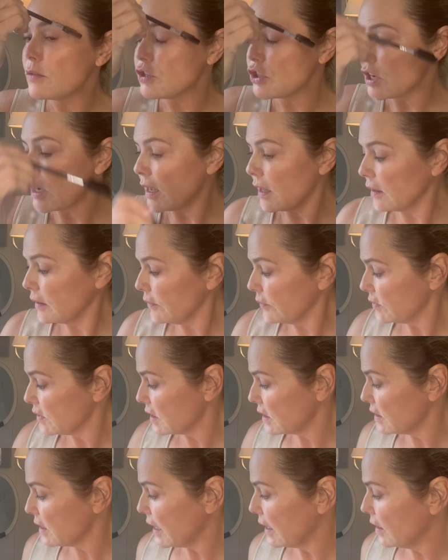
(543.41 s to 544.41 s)
gel to
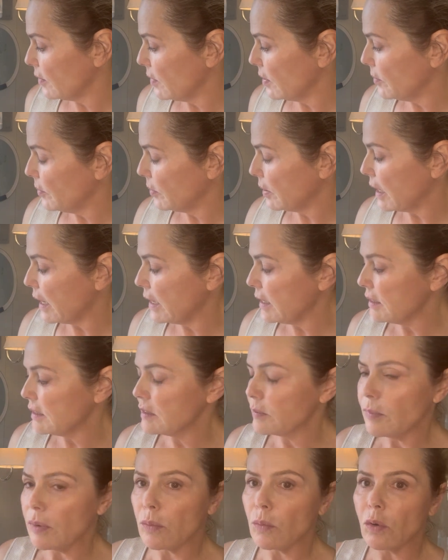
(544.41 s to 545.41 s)
set them in
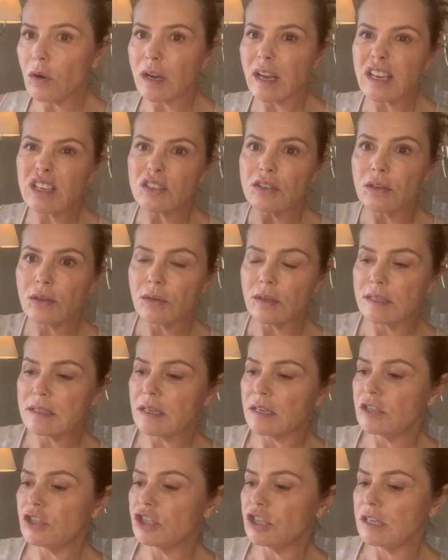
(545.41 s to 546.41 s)
place, but what I do is
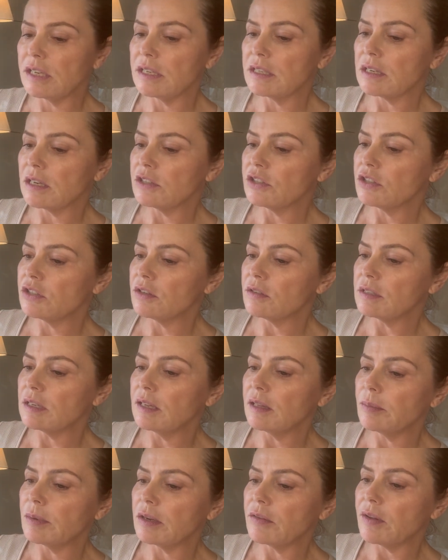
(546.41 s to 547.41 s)
I cheat. I just use a
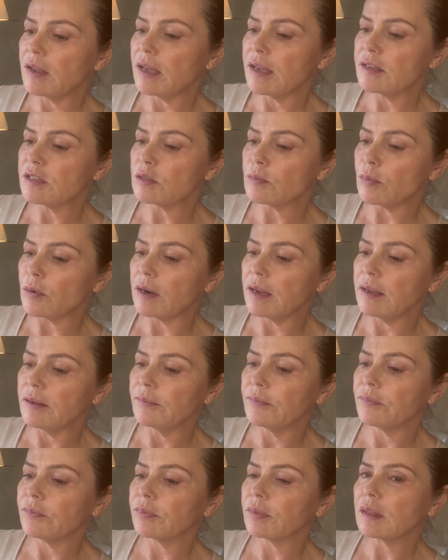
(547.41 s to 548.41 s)
little bit of
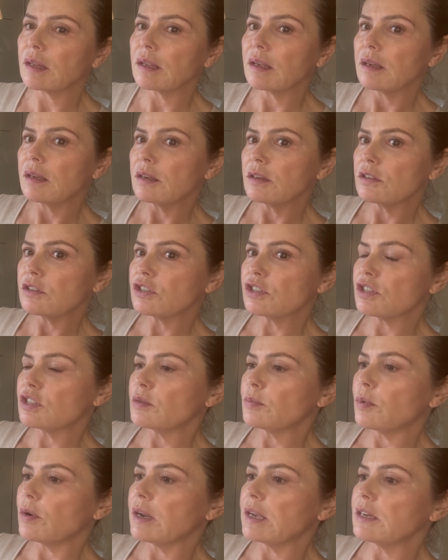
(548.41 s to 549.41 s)
hairspray, just
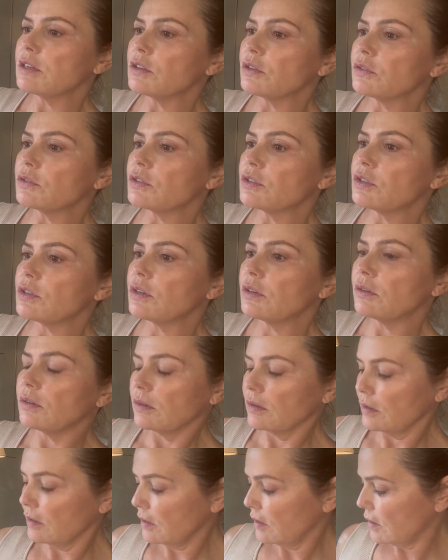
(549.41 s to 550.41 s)
sprayed onto
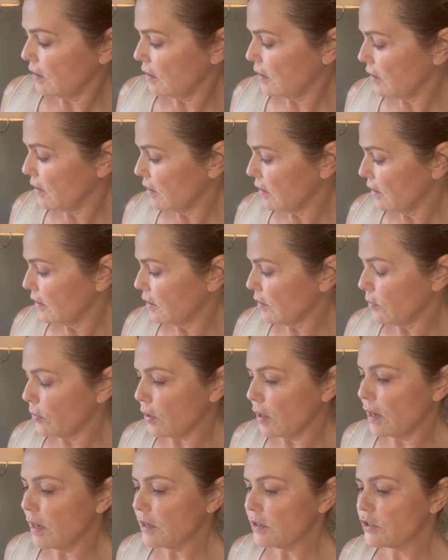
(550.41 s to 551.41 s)
the
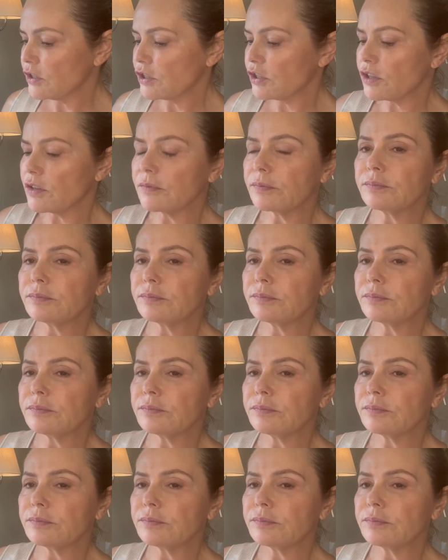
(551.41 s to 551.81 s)
brush,